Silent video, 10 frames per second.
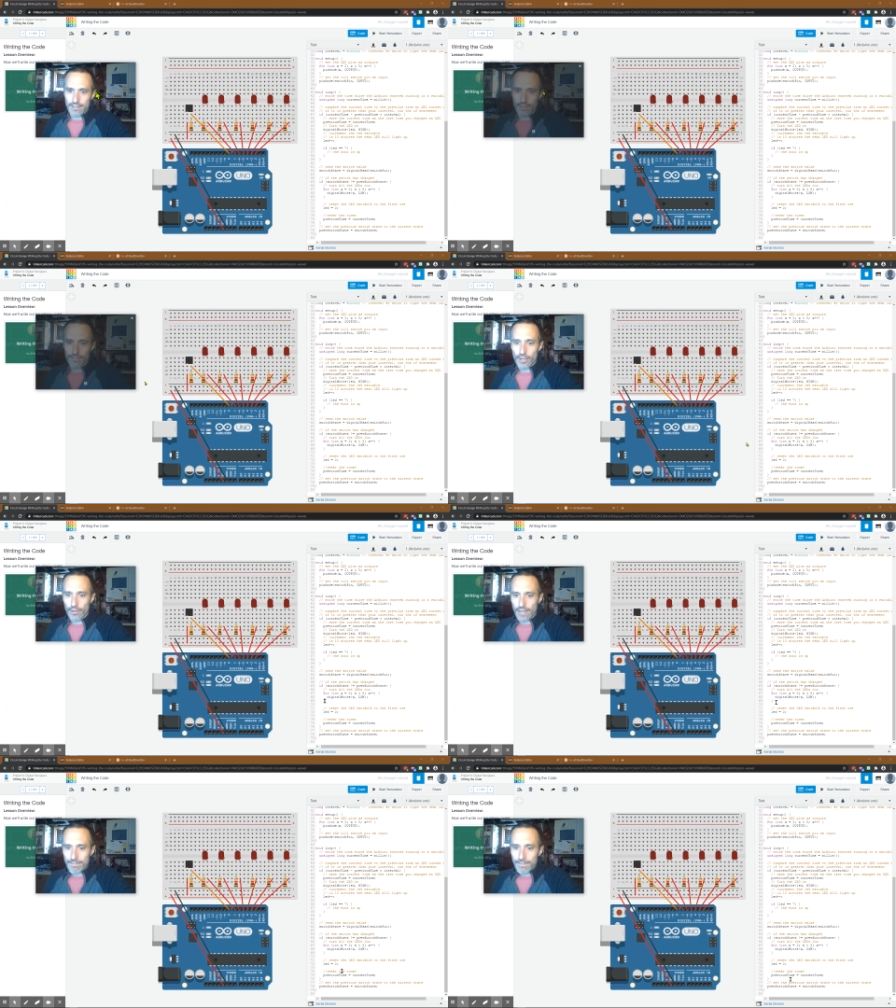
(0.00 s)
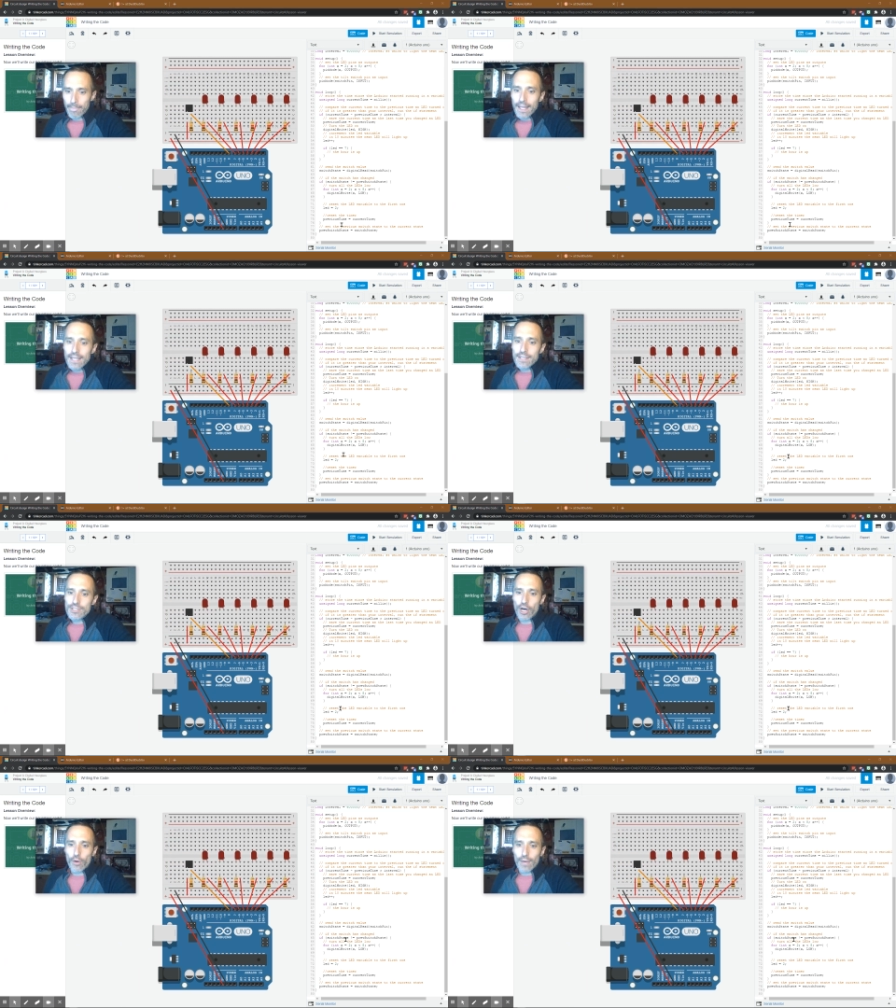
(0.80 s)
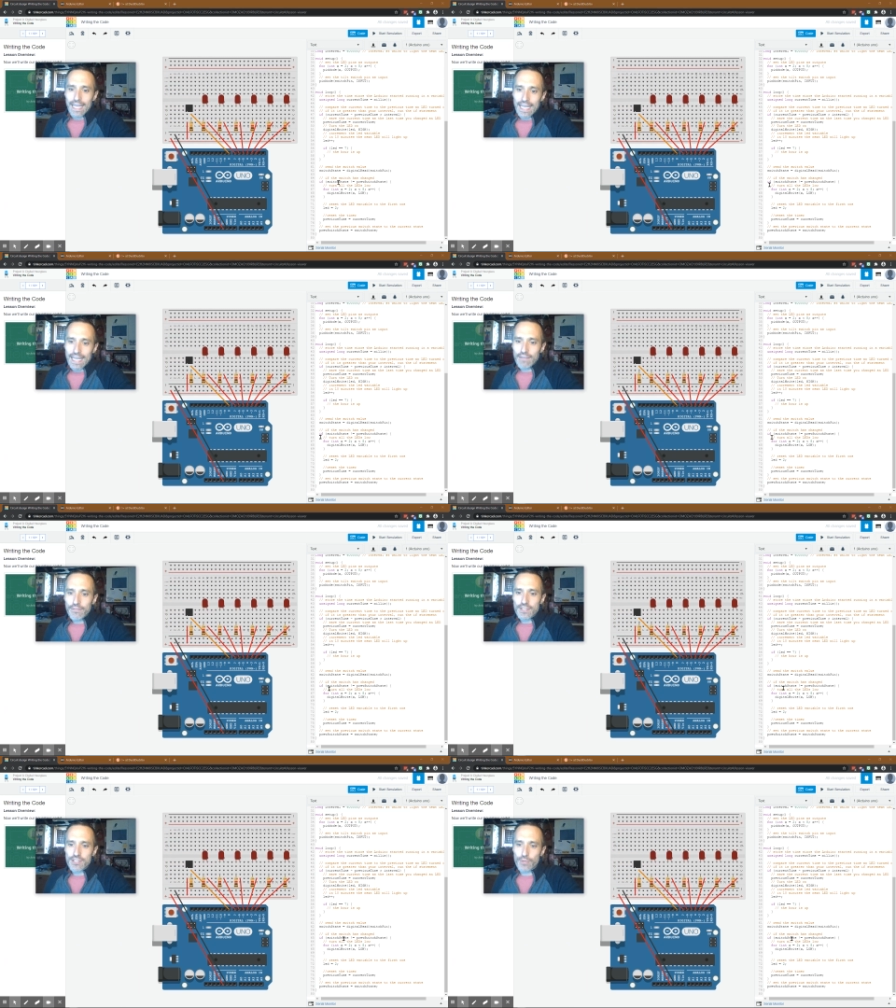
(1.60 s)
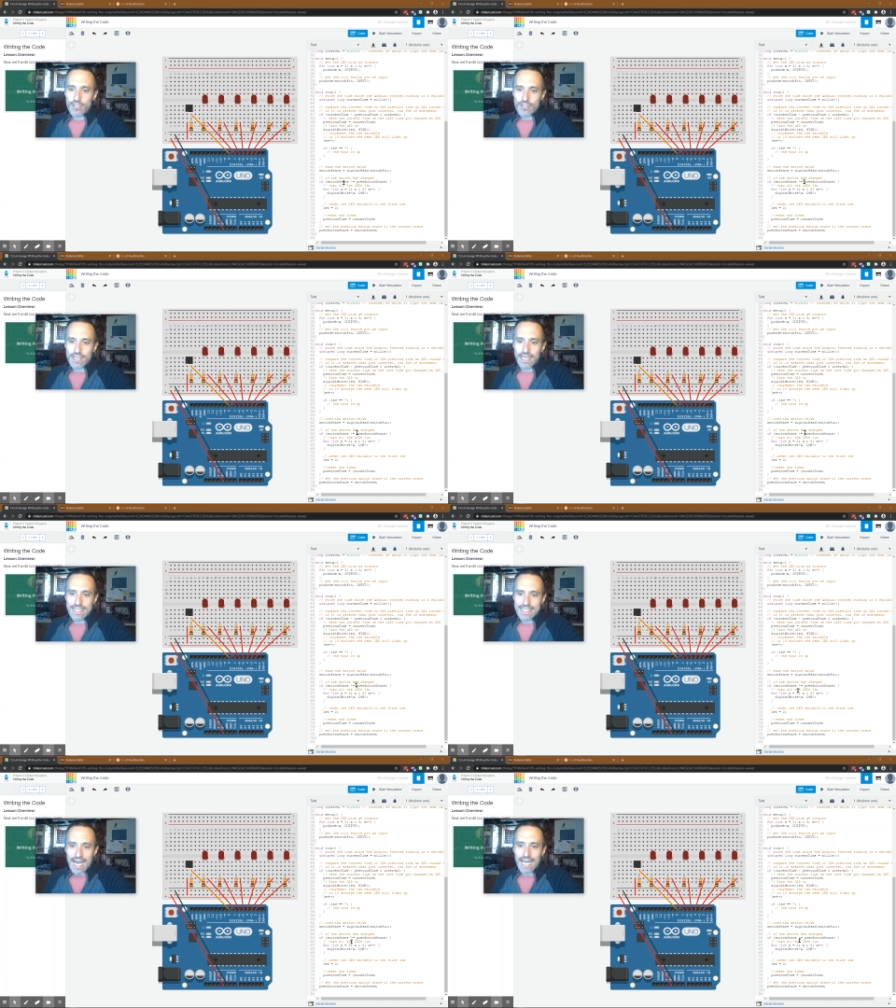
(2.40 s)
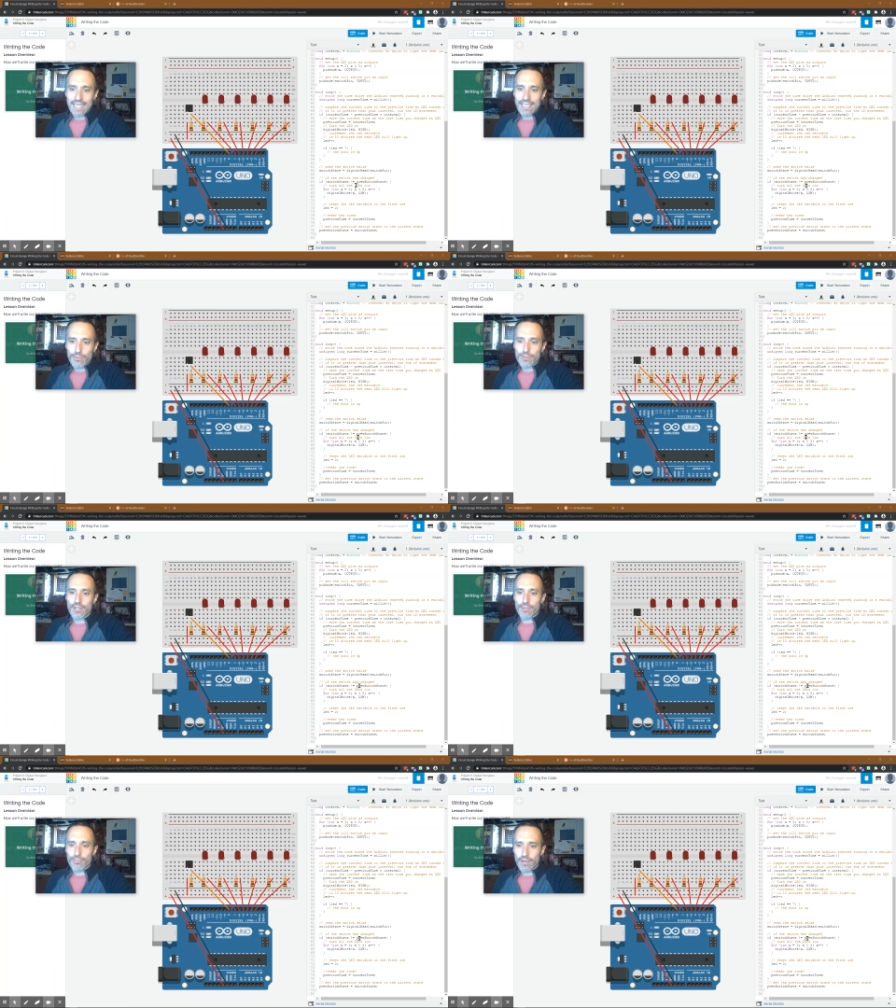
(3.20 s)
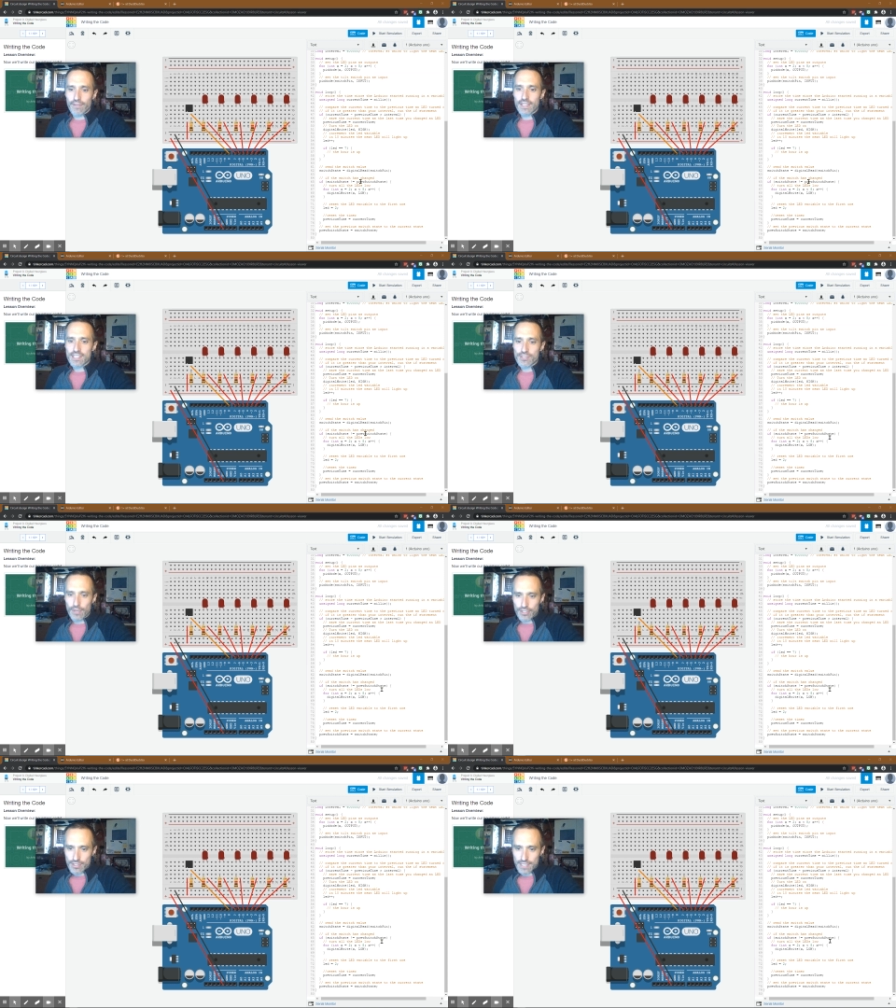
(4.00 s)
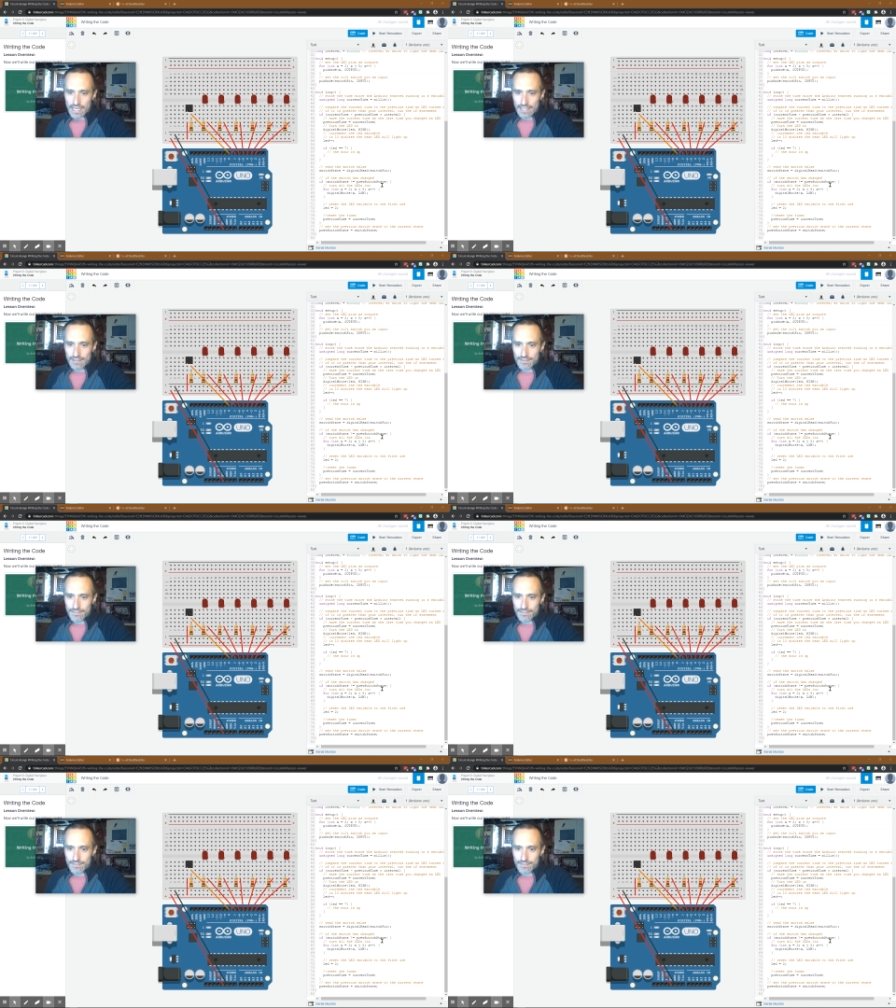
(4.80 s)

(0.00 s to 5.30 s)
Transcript: you. Okay. So if the switch state is not equal to the previous switch state,